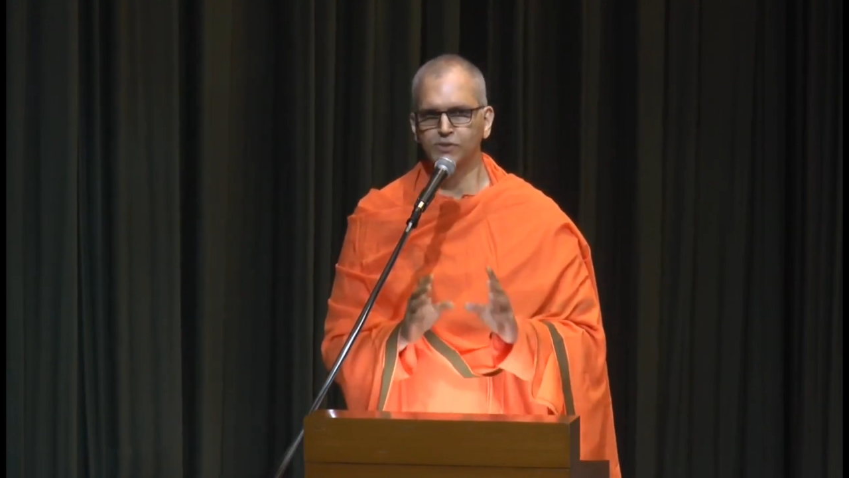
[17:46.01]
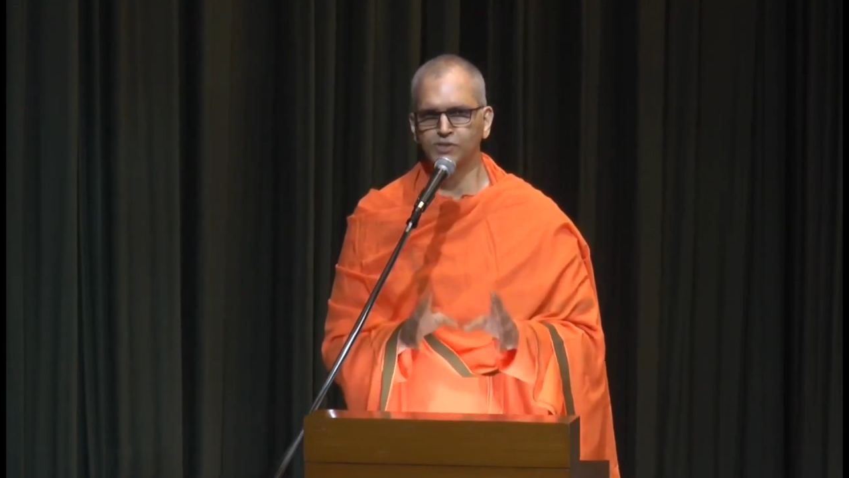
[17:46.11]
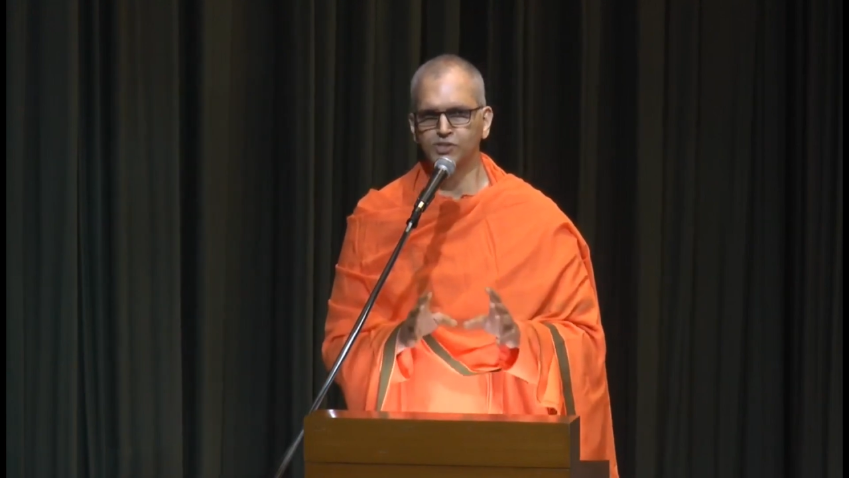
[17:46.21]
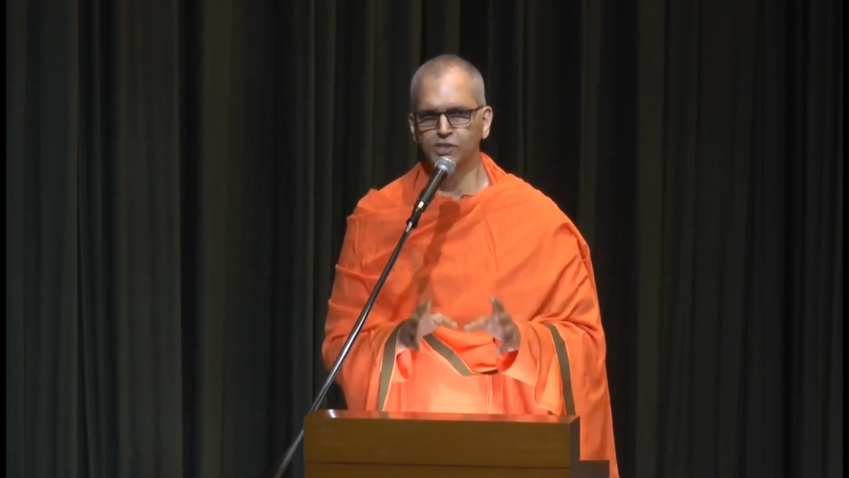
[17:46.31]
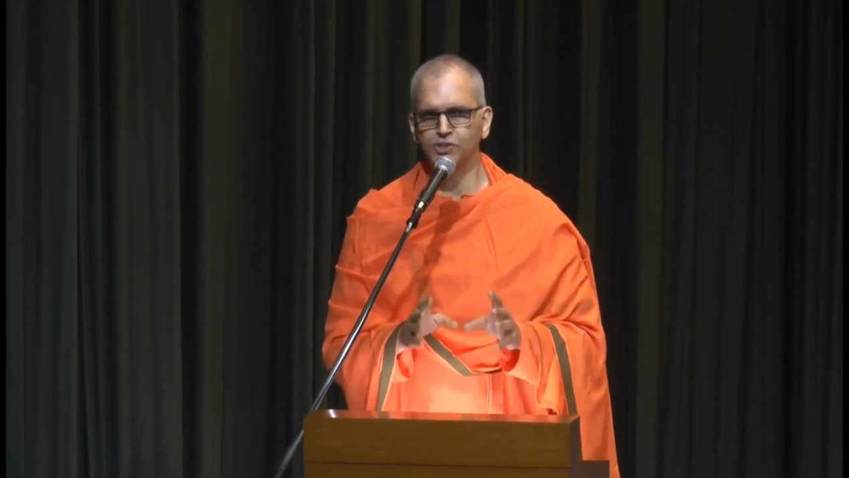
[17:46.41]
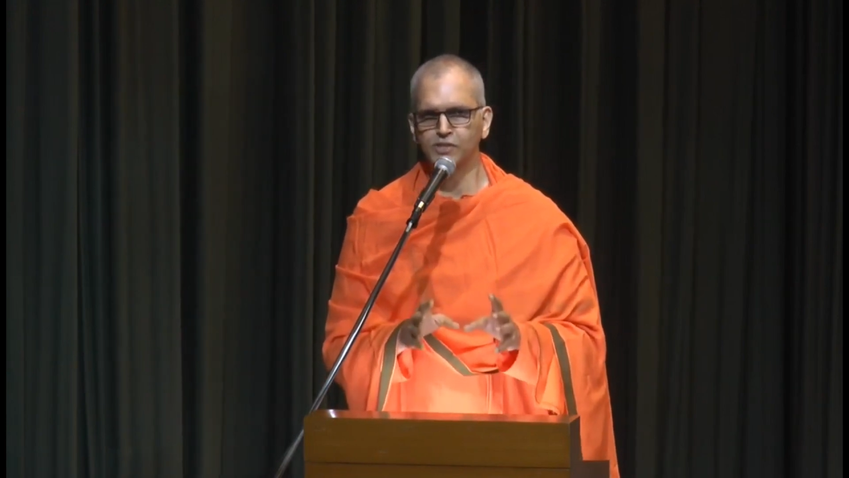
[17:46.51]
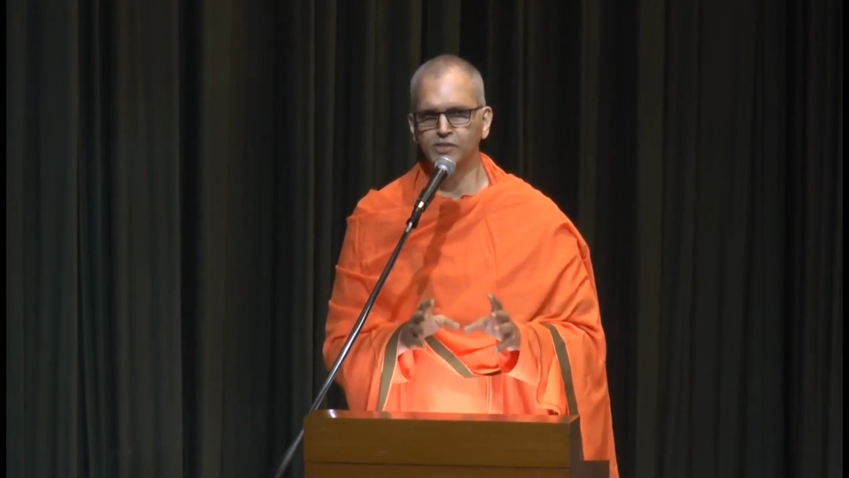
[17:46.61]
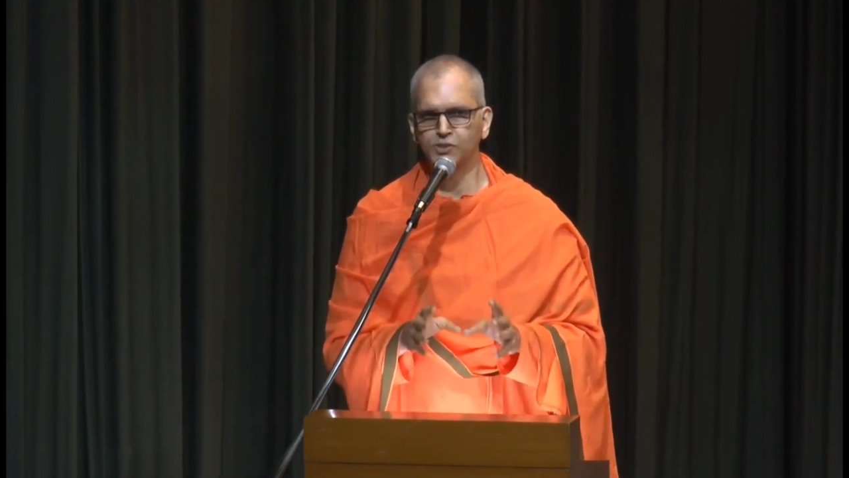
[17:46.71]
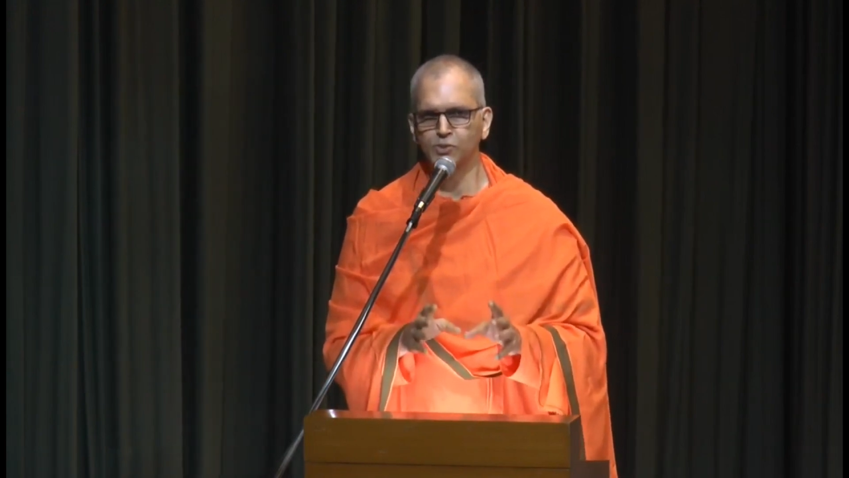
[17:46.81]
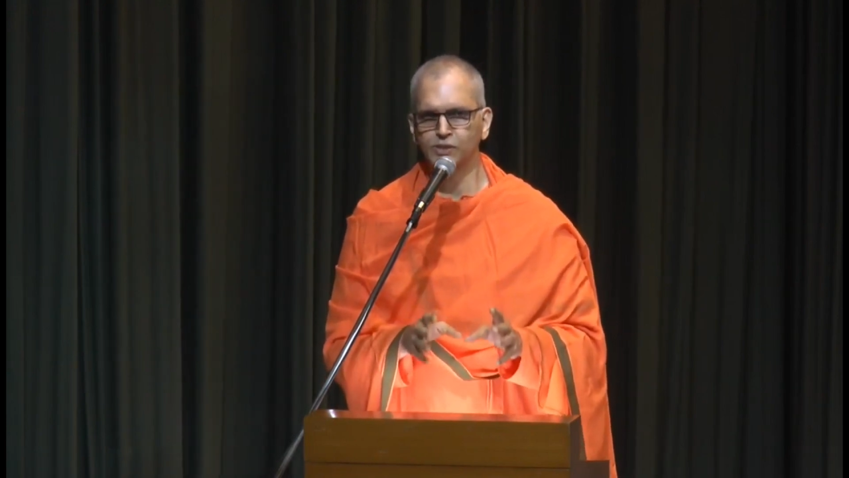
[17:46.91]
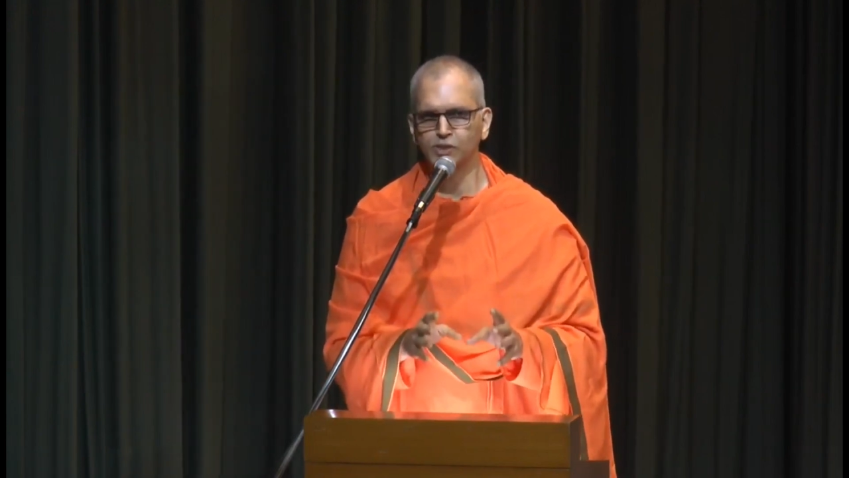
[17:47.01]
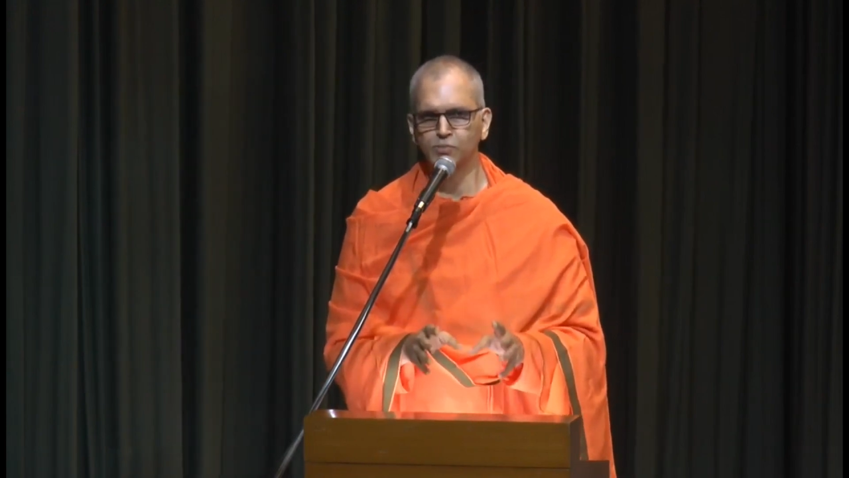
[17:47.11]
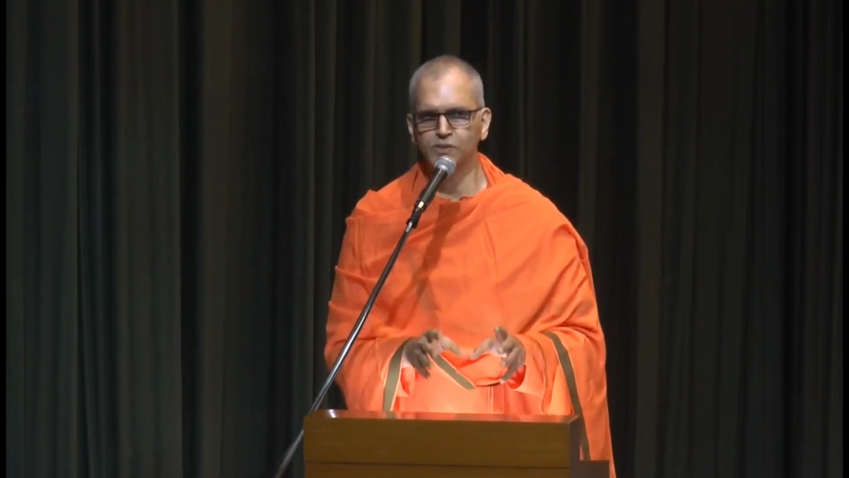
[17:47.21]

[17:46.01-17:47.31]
discussion is going to be